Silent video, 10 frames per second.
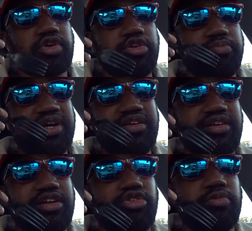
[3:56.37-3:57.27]
You immediately
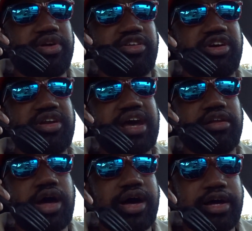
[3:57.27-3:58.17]
get a little bit kick of that
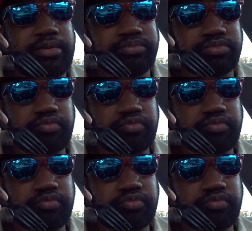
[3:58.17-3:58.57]
lime